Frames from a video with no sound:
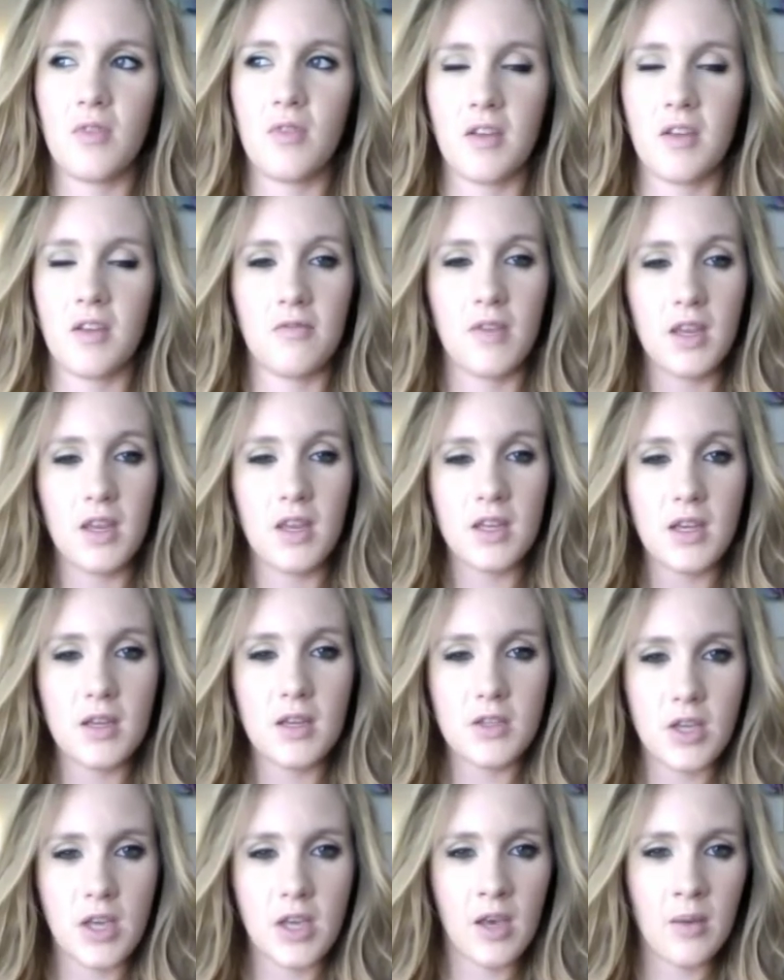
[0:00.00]

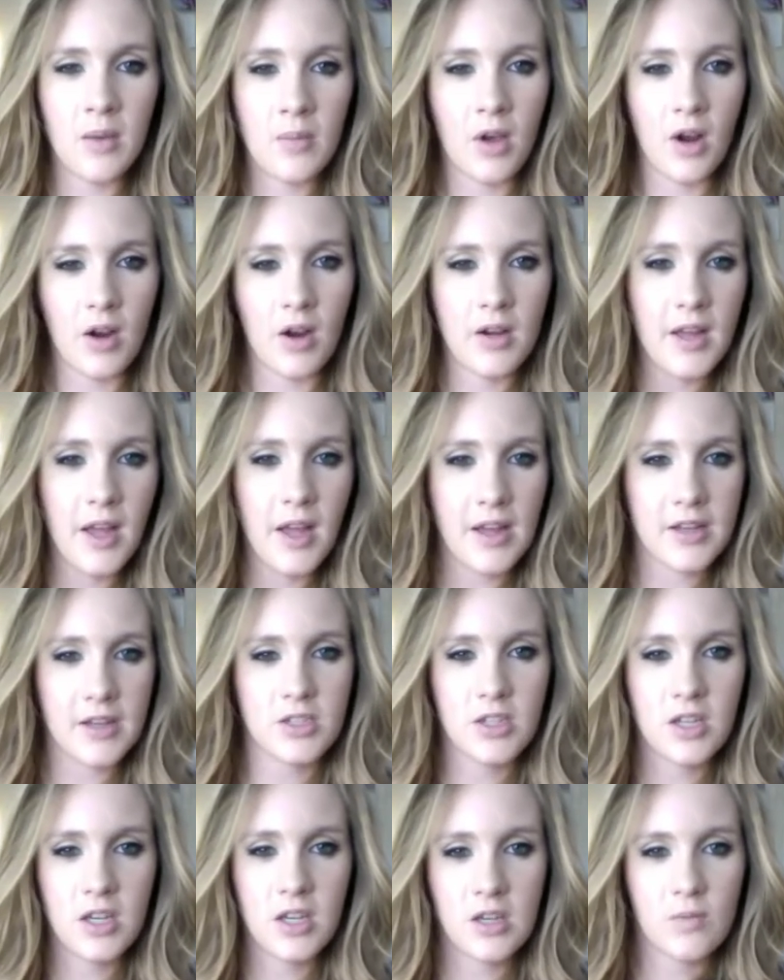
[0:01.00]
vintage Kim
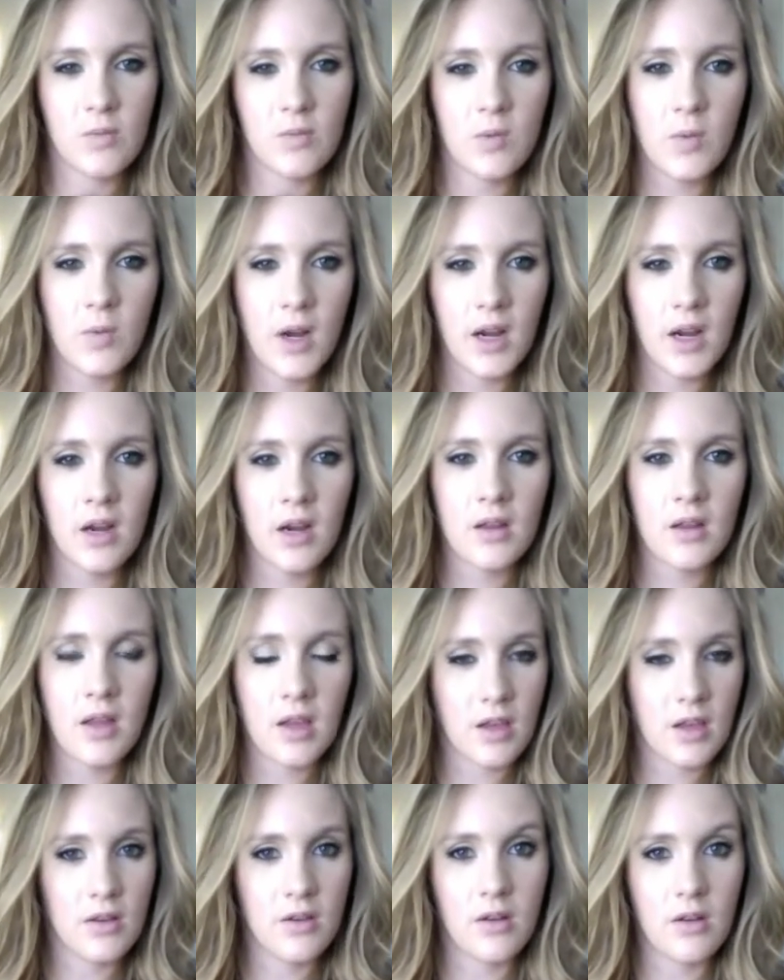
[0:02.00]
Kardashian would wear,
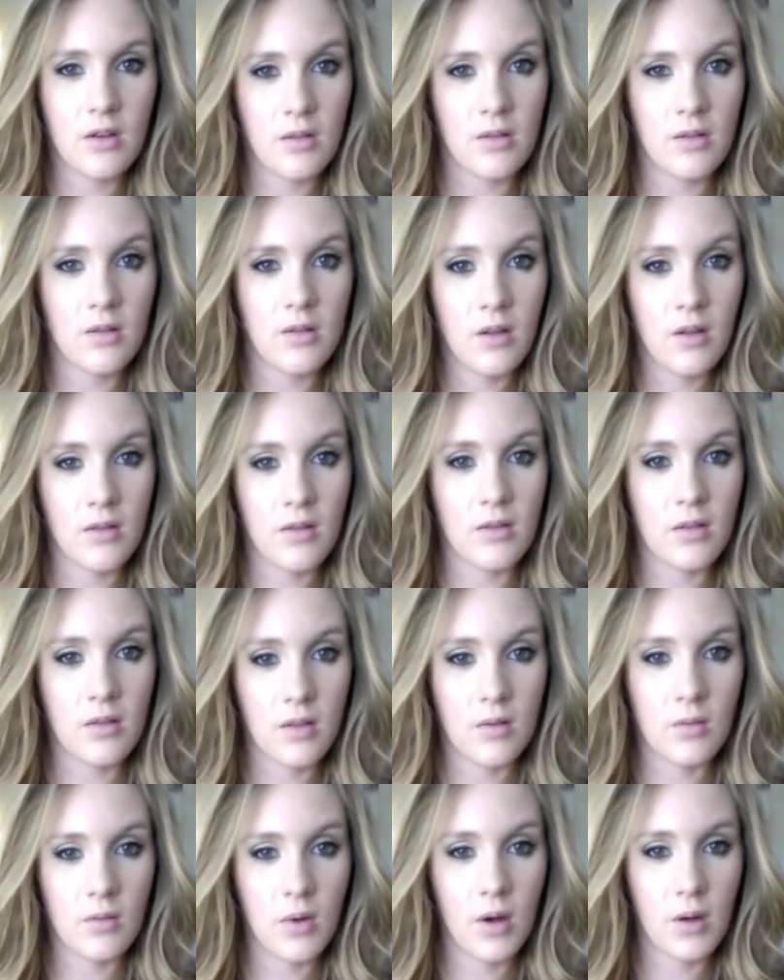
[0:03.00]
like, you know, a
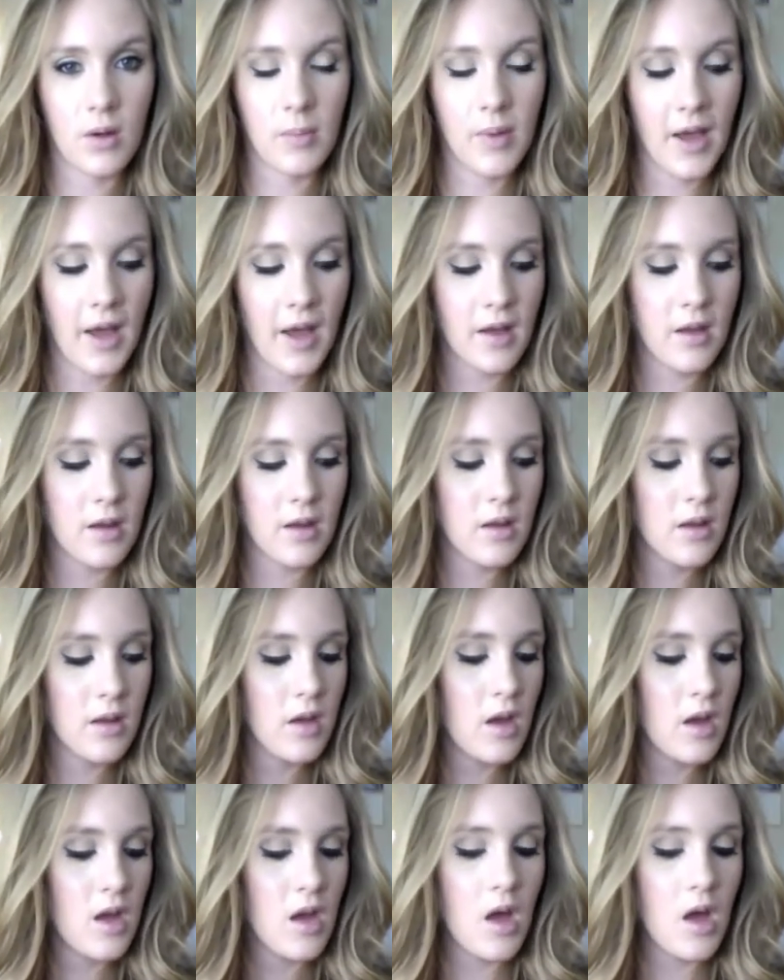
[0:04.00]
little while back.
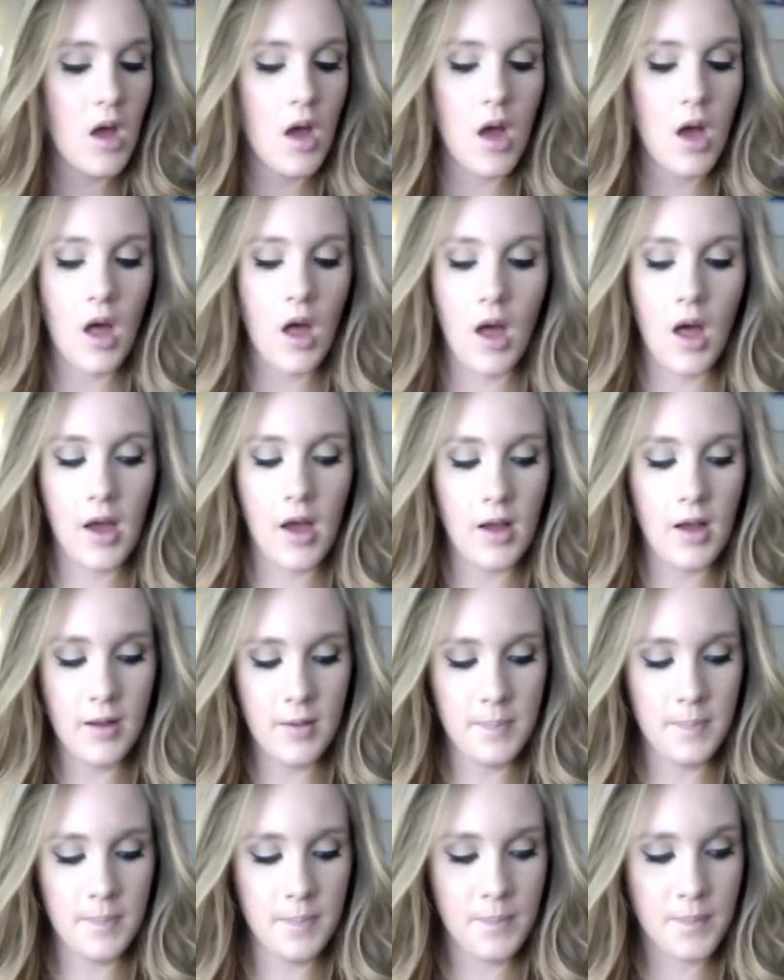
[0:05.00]

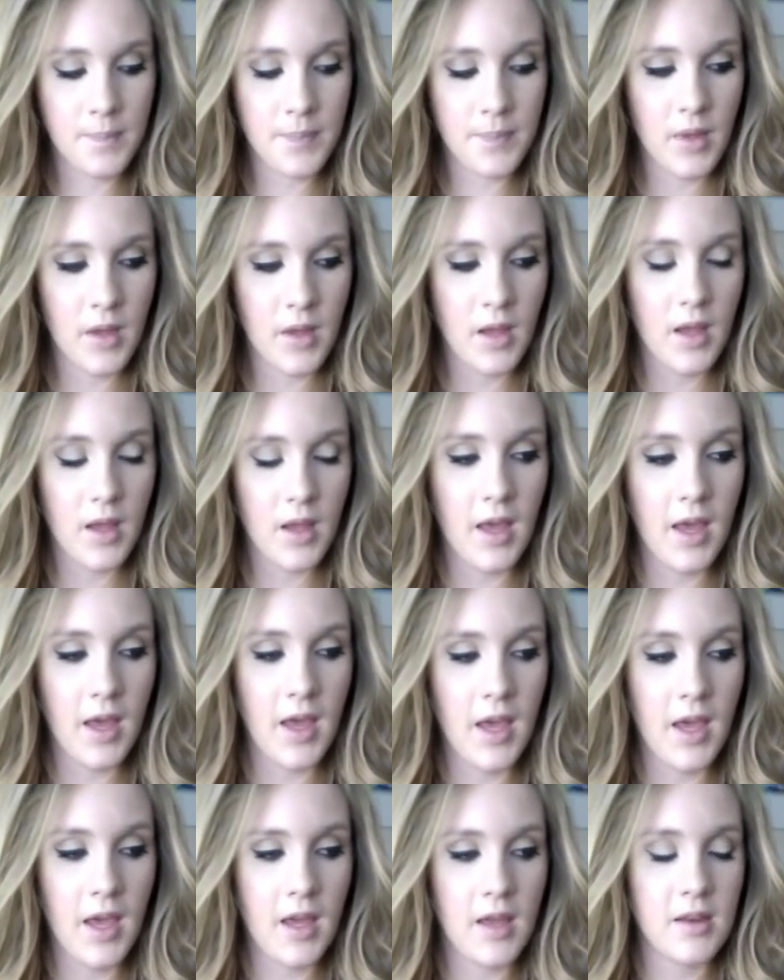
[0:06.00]
And
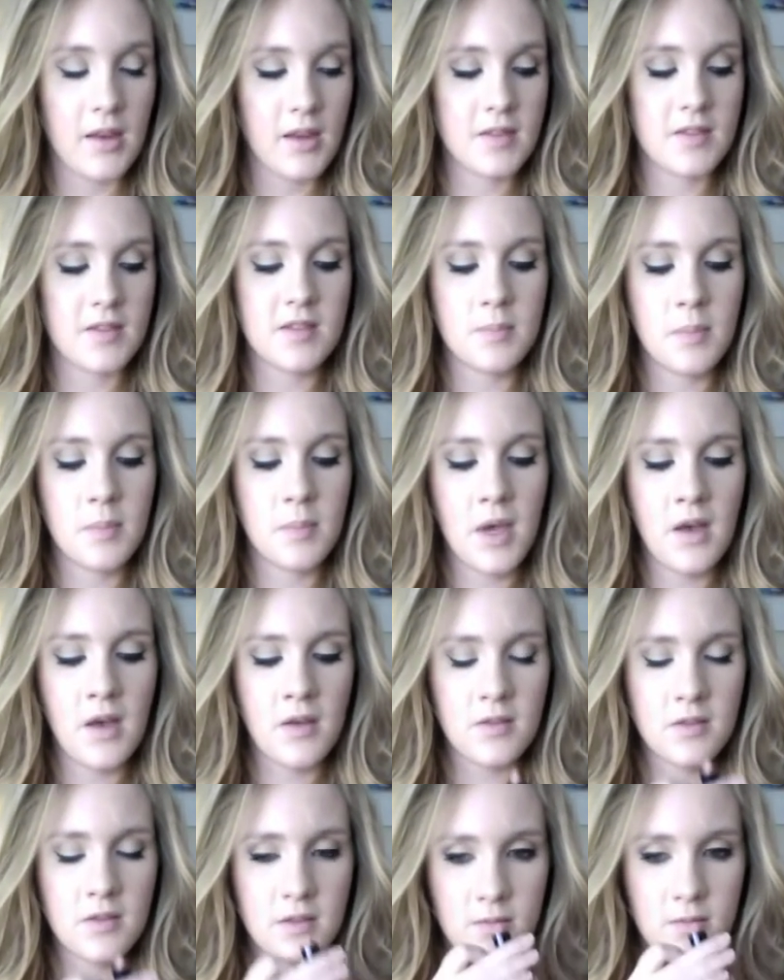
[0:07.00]
it
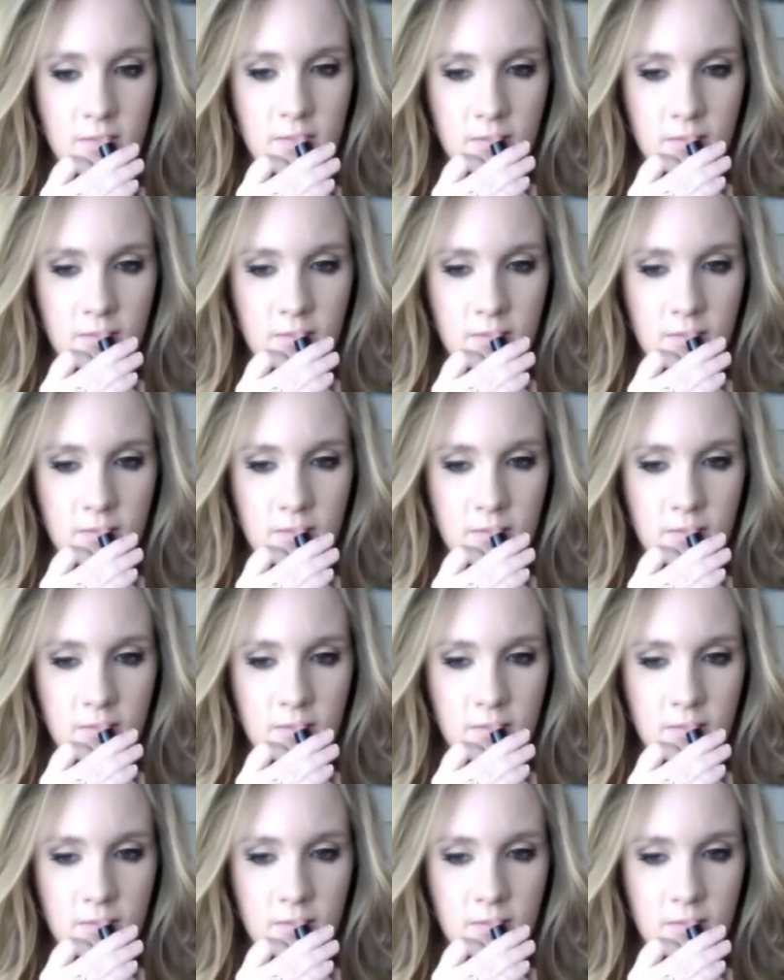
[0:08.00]
smells